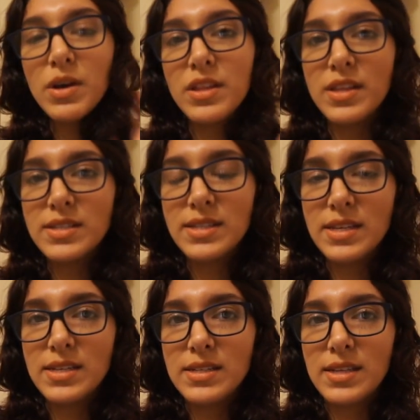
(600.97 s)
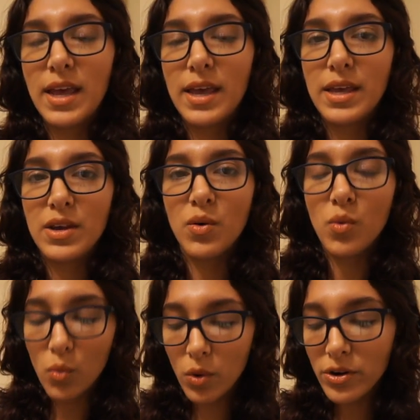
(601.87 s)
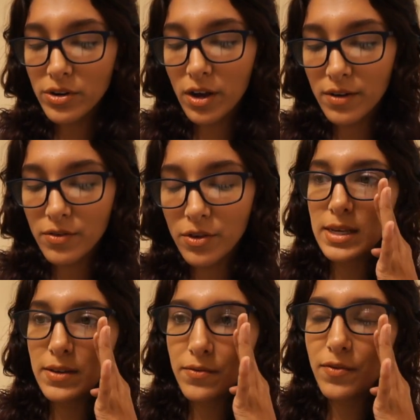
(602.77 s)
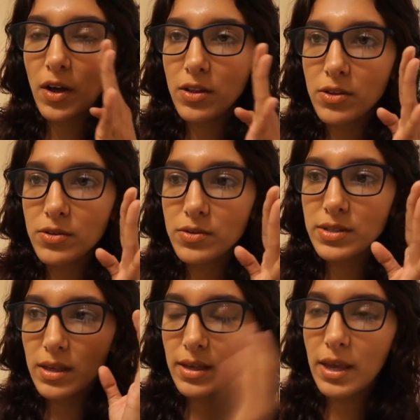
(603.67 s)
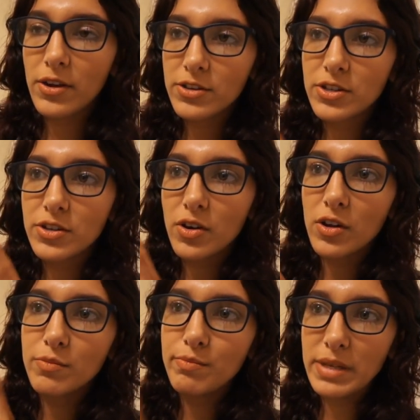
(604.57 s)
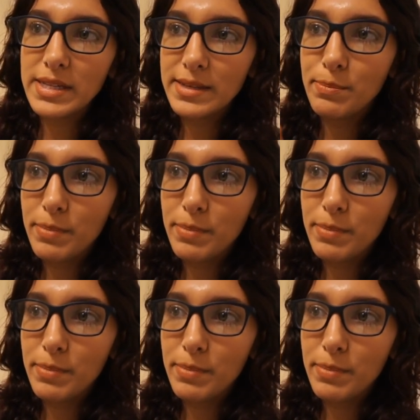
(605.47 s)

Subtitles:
But this is a war novel. It follows a character called Billy